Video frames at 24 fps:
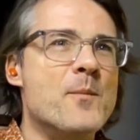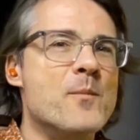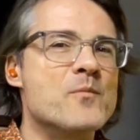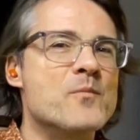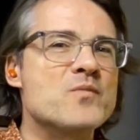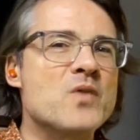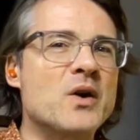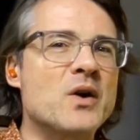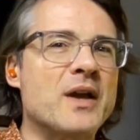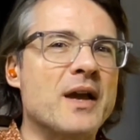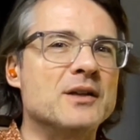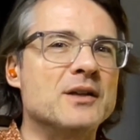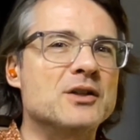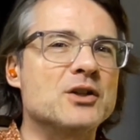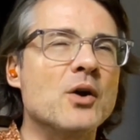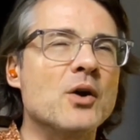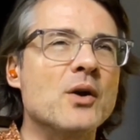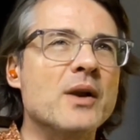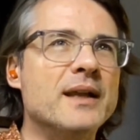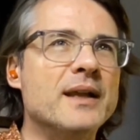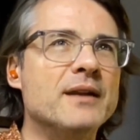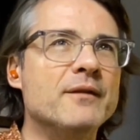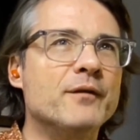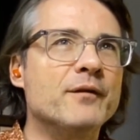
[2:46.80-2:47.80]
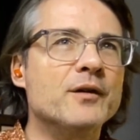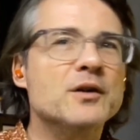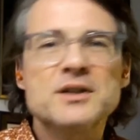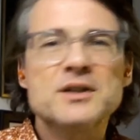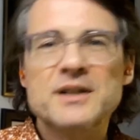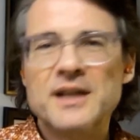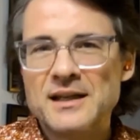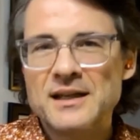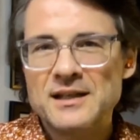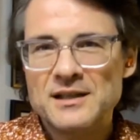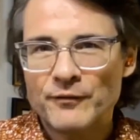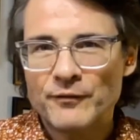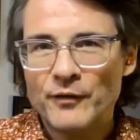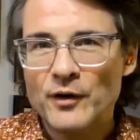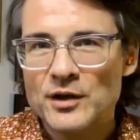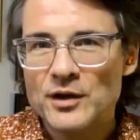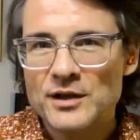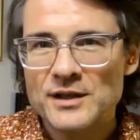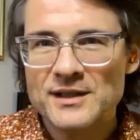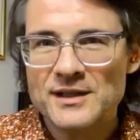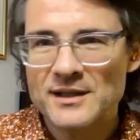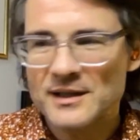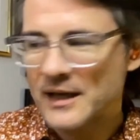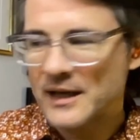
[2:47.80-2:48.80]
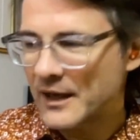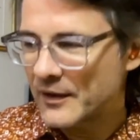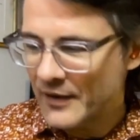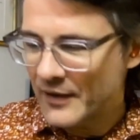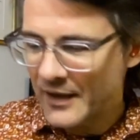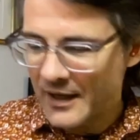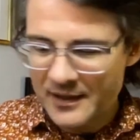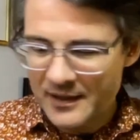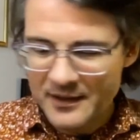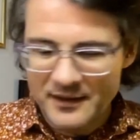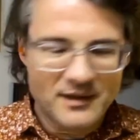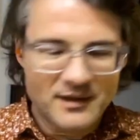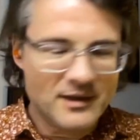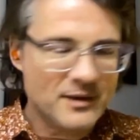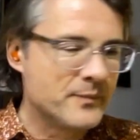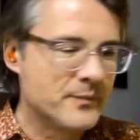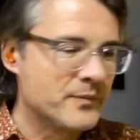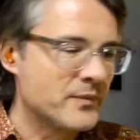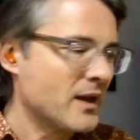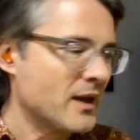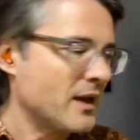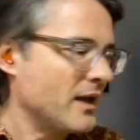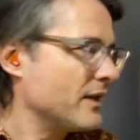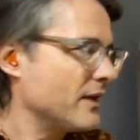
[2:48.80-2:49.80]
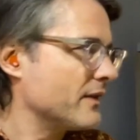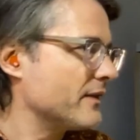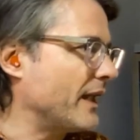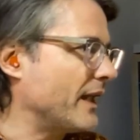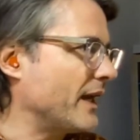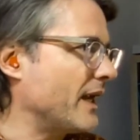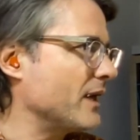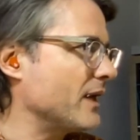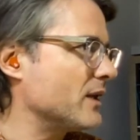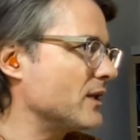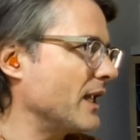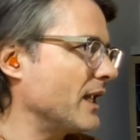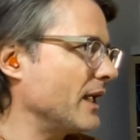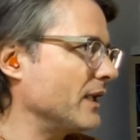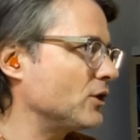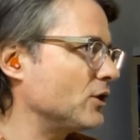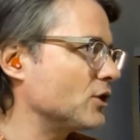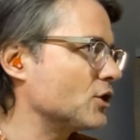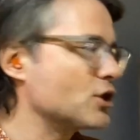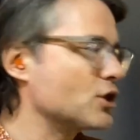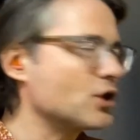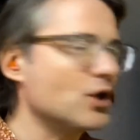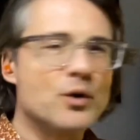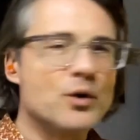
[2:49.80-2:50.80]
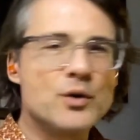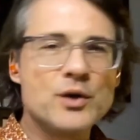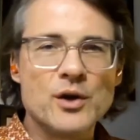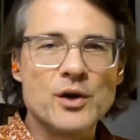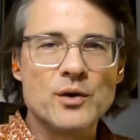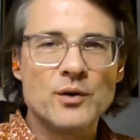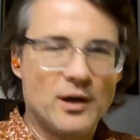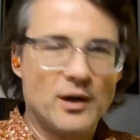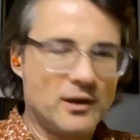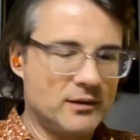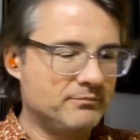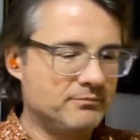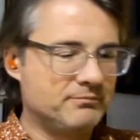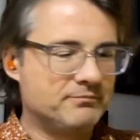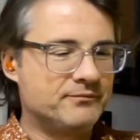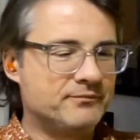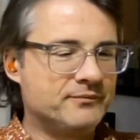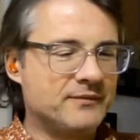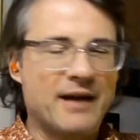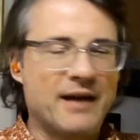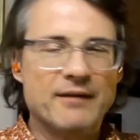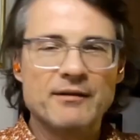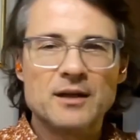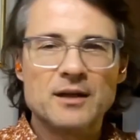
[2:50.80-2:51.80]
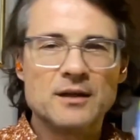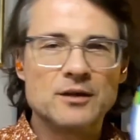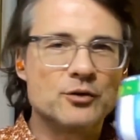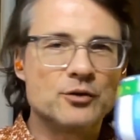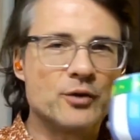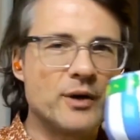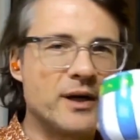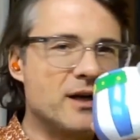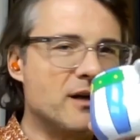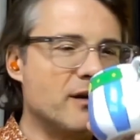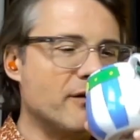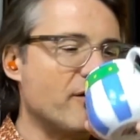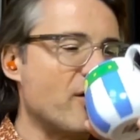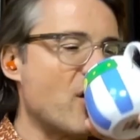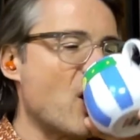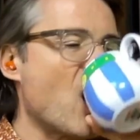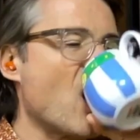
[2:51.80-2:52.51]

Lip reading: Okay, so first things first, I think that I'd like to show you. I'll have a little drink of